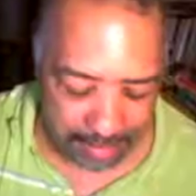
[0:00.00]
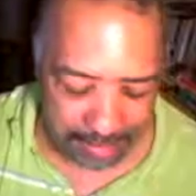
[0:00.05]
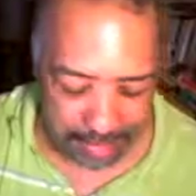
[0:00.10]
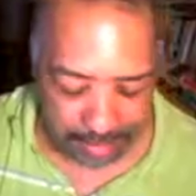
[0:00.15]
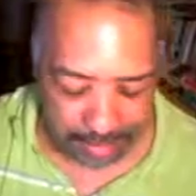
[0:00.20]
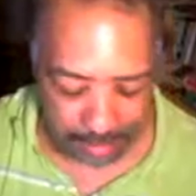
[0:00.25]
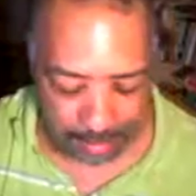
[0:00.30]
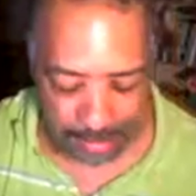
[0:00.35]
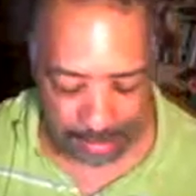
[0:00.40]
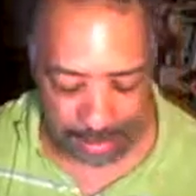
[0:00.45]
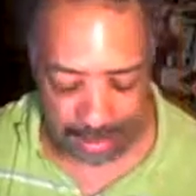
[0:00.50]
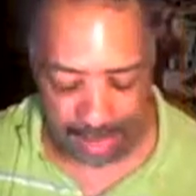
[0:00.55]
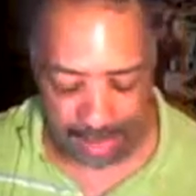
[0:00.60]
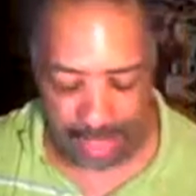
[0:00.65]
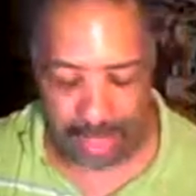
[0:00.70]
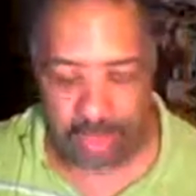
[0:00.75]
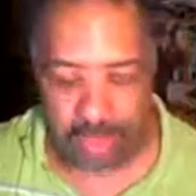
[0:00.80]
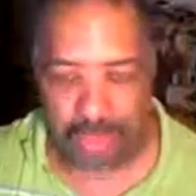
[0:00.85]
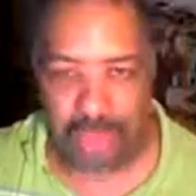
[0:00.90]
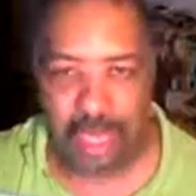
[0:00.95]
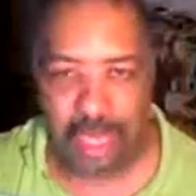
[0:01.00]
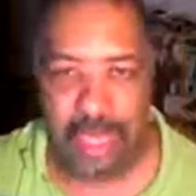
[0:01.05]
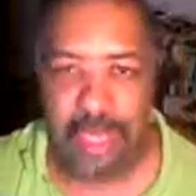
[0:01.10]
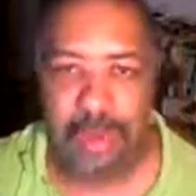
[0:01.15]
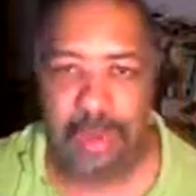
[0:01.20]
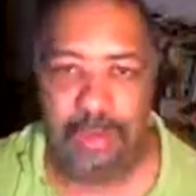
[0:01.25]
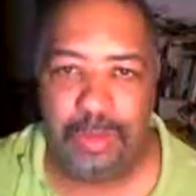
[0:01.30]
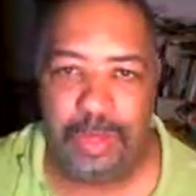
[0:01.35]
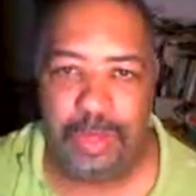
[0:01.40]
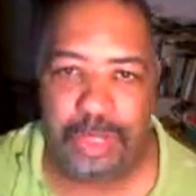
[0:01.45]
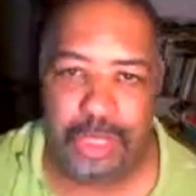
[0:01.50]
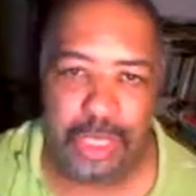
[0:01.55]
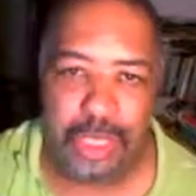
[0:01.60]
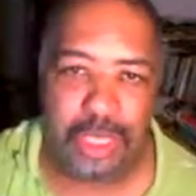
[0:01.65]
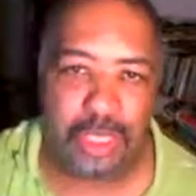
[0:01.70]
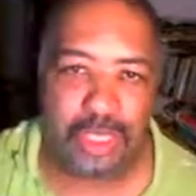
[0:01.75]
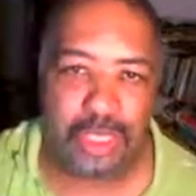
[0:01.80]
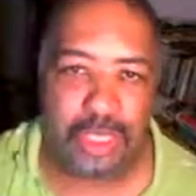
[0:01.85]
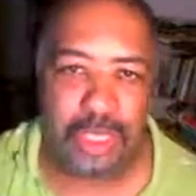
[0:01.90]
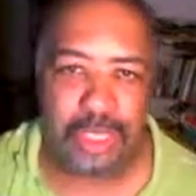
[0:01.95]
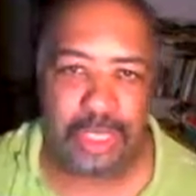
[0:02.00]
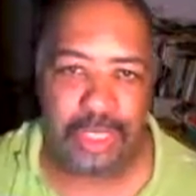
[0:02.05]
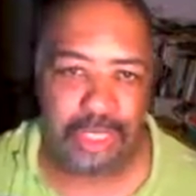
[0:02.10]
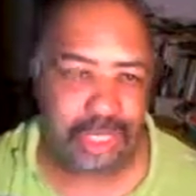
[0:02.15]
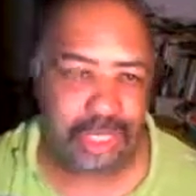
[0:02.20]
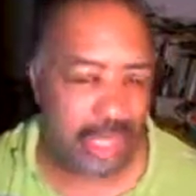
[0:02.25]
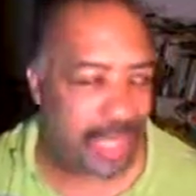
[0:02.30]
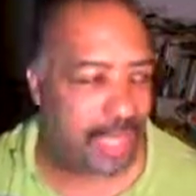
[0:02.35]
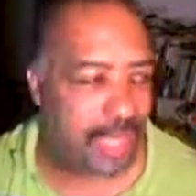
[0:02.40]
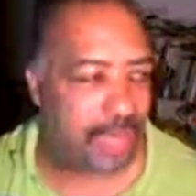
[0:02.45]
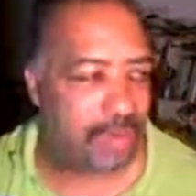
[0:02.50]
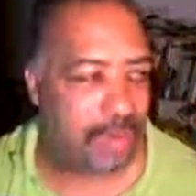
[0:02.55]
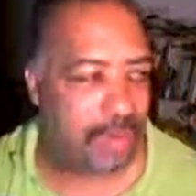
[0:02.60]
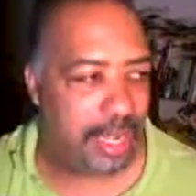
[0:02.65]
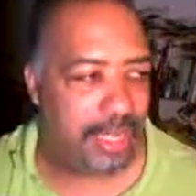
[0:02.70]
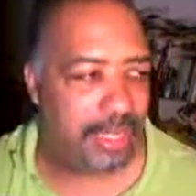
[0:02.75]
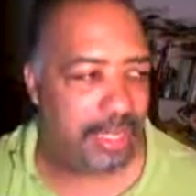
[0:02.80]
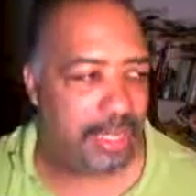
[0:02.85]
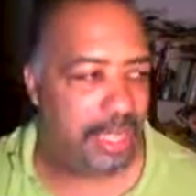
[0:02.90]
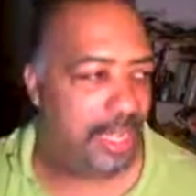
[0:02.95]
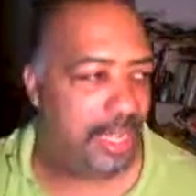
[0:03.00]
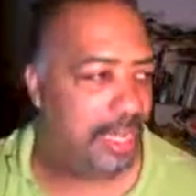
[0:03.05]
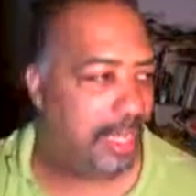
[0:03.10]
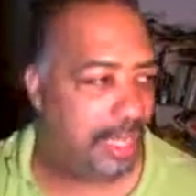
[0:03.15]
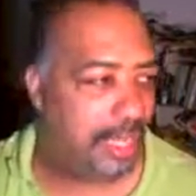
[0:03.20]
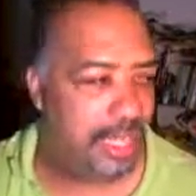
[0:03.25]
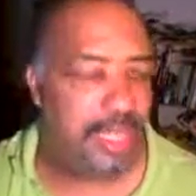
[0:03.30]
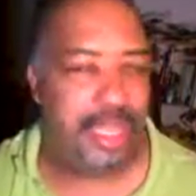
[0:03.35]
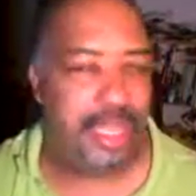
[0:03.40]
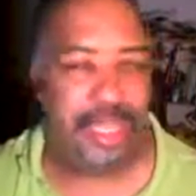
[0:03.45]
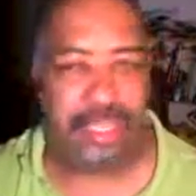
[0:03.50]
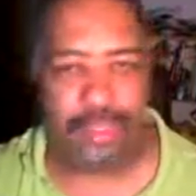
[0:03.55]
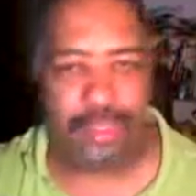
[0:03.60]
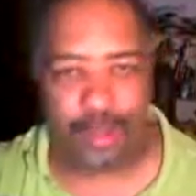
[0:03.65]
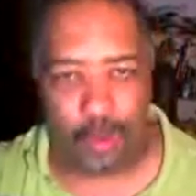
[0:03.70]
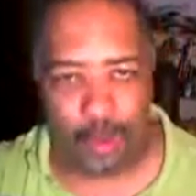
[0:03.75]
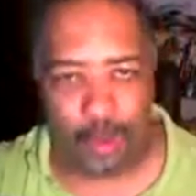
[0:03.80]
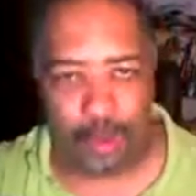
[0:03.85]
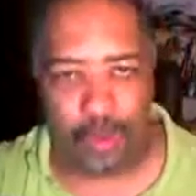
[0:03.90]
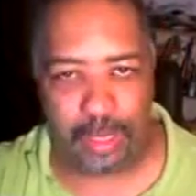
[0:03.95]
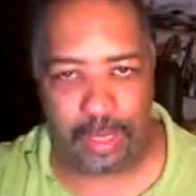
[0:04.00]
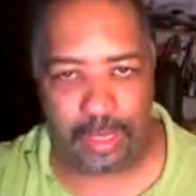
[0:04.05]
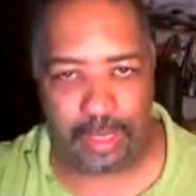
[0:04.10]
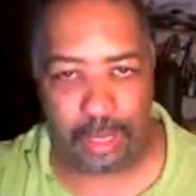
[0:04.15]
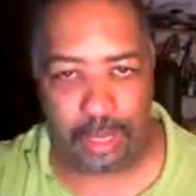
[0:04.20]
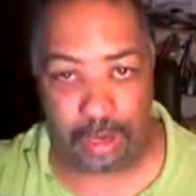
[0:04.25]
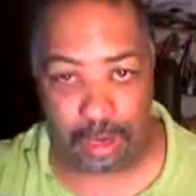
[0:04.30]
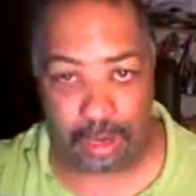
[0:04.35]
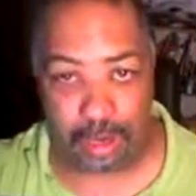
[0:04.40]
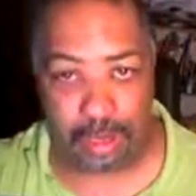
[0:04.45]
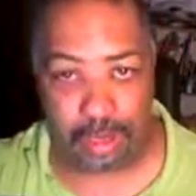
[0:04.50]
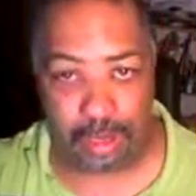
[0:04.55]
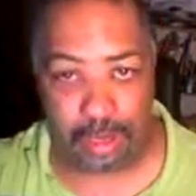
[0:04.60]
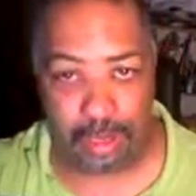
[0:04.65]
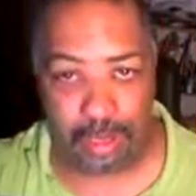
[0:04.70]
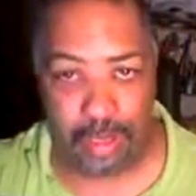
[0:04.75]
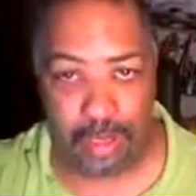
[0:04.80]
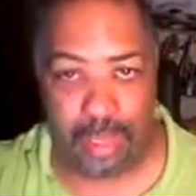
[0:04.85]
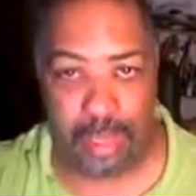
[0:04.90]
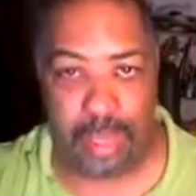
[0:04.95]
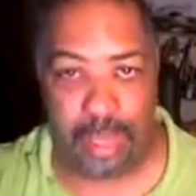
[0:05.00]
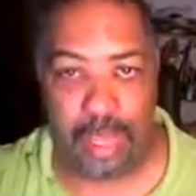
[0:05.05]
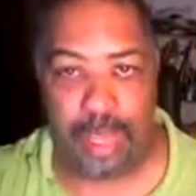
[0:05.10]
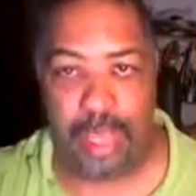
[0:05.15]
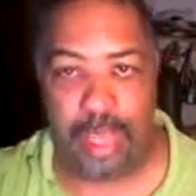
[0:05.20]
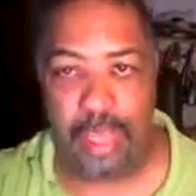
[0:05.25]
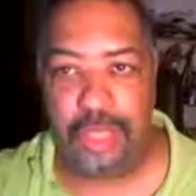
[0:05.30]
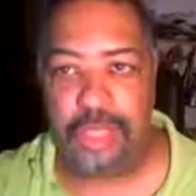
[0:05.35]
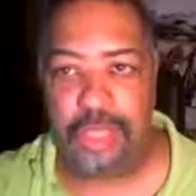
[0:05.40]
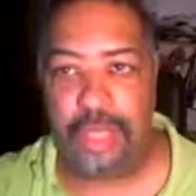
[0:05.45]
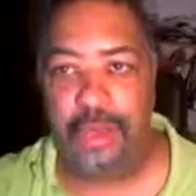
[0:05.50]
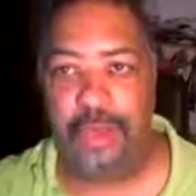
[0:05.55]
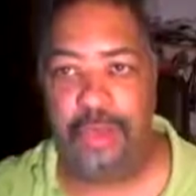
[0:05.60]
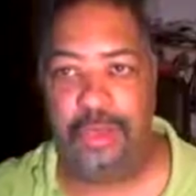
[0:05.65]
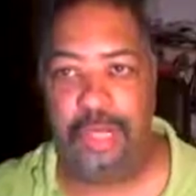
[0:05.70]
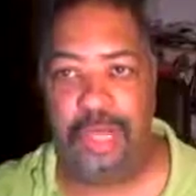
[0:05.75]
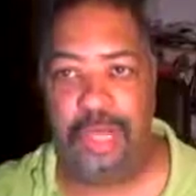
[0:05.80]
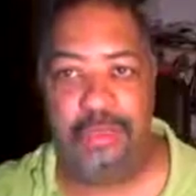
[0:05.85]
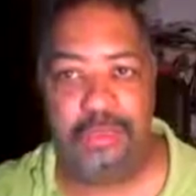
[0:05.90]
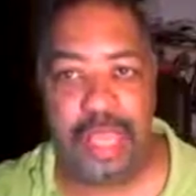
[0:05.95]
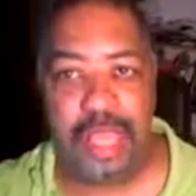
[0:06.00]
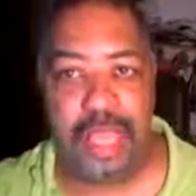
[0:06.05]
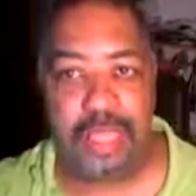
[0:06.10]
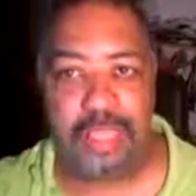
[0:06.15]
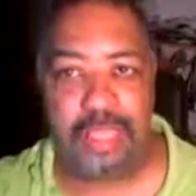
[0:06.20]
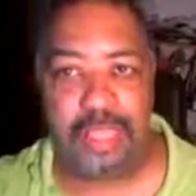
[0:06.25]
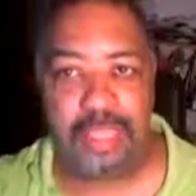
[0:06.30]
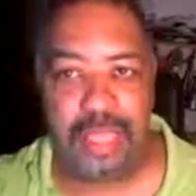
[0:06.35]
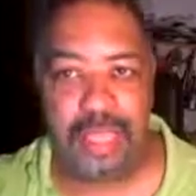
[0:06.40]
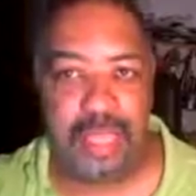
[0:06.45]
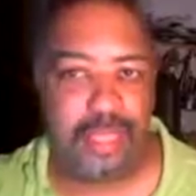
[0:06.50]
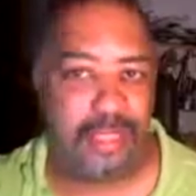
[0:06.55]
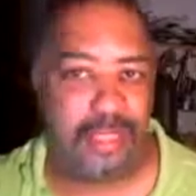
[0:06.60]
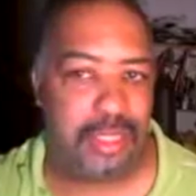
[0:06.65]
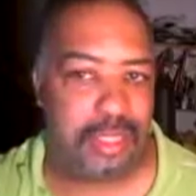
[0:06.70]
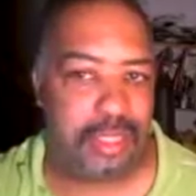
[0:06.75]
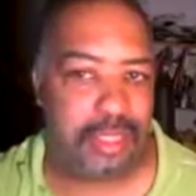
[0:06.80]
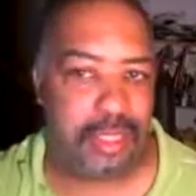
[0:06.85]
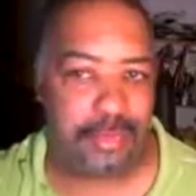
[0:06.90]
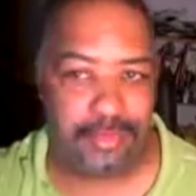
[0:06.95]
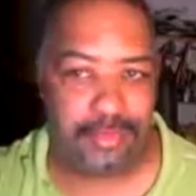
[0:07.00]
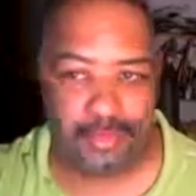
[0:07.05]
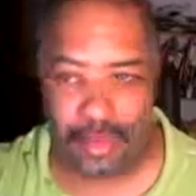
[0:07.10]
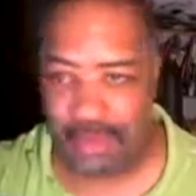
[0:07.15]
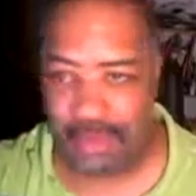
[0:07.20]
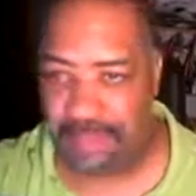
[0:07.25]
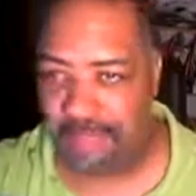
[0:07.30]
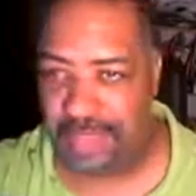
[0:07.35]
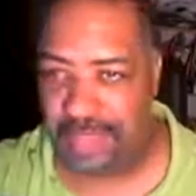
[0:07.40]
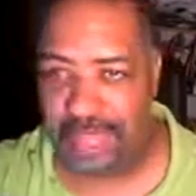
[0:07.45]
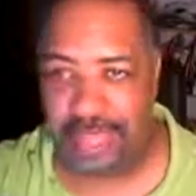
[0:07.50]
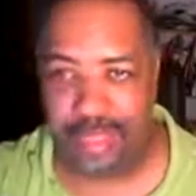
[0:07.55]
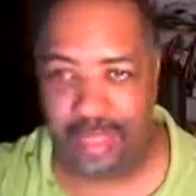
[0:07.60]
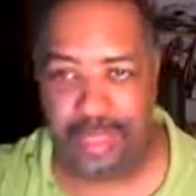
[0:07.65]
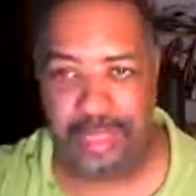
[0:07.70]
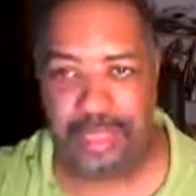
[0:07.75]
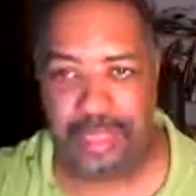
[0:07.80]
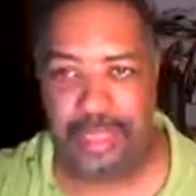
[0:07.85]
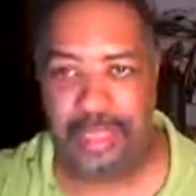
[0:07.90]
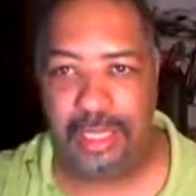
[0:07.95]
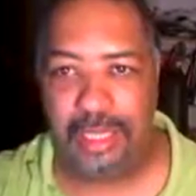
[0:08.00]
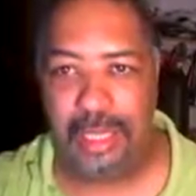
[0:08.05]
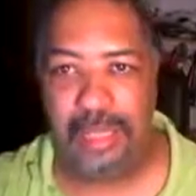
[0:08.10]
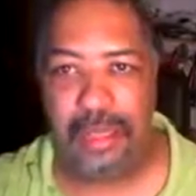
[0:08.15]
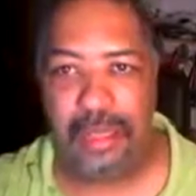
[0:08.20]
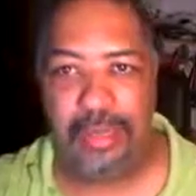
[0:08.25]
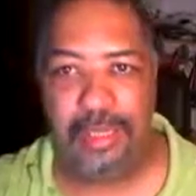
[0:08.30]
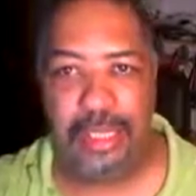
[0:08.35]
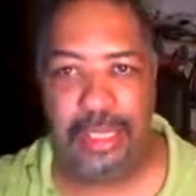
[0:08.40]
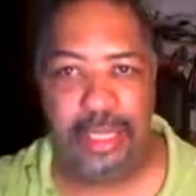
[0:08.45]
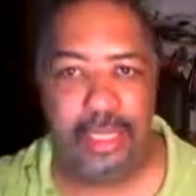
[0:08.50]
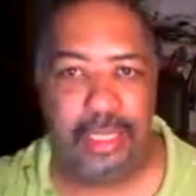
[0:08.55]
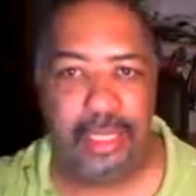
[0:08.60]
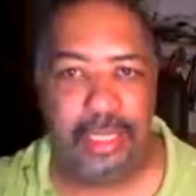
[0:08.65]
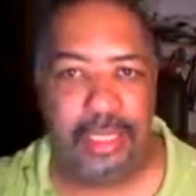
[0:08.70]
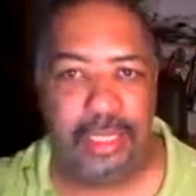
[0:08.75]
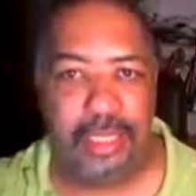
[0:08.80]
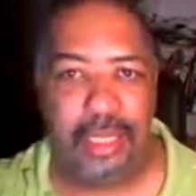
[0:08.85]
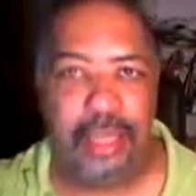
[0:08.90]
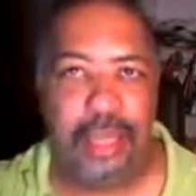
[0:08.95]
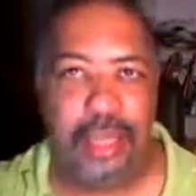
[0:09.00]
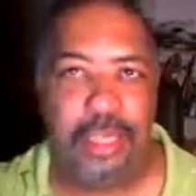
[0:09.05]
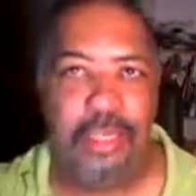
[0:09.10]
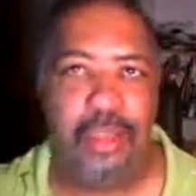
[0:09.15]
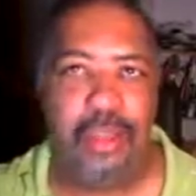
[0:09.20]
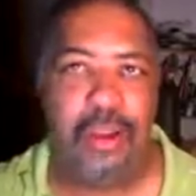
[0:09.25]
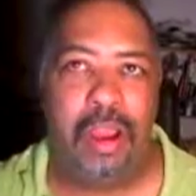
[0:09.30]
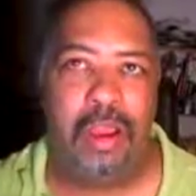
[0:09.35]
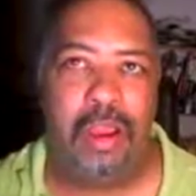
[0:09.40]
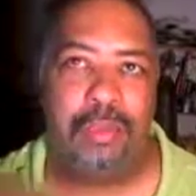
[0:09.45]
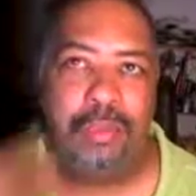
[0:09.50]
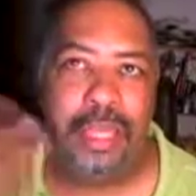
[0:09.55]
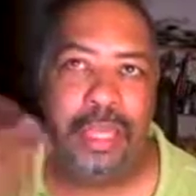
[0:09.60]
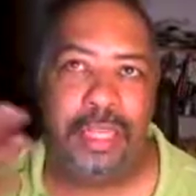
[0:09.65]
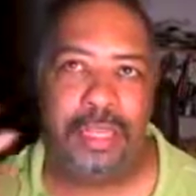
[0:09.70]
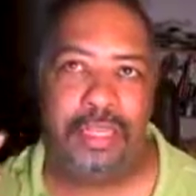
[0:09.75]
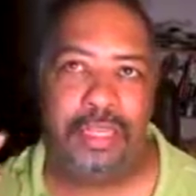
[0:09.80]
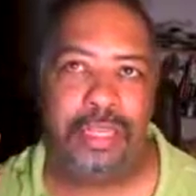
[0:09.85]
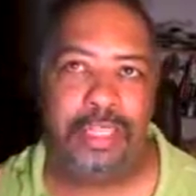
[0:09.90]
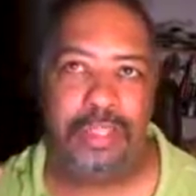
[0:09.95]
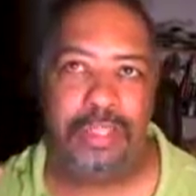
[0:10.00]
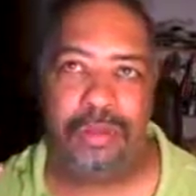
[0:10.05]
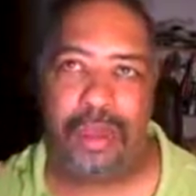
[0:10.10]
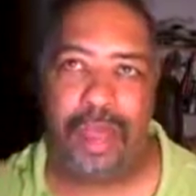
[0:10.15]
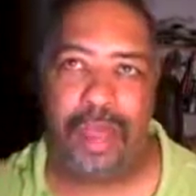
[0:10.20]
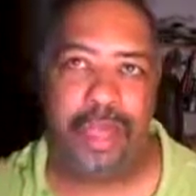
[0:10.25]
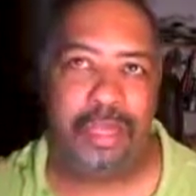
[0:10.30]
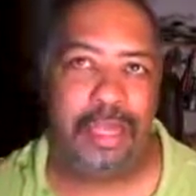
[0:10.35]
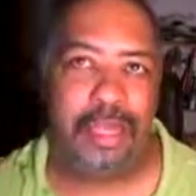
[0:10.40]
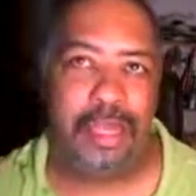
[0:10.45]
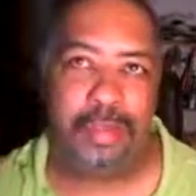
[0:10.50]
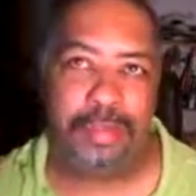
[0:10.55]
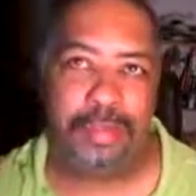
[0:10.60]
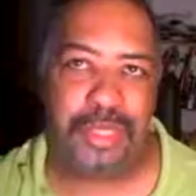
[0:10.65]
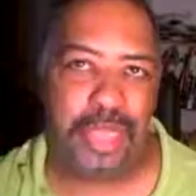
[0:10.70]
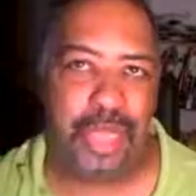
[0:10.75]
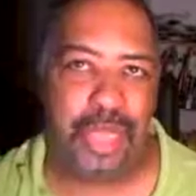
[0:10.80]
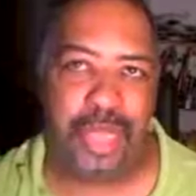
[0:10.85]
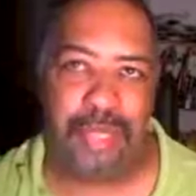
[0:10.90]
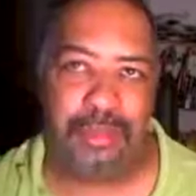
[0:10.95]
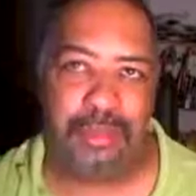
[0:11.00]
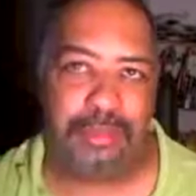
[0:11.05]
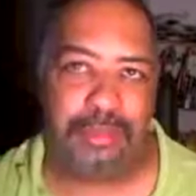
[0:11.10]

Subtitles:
somebody else, was standing right there, he ignoring her. And so if that's a test of your faith, and you're already distraught and upset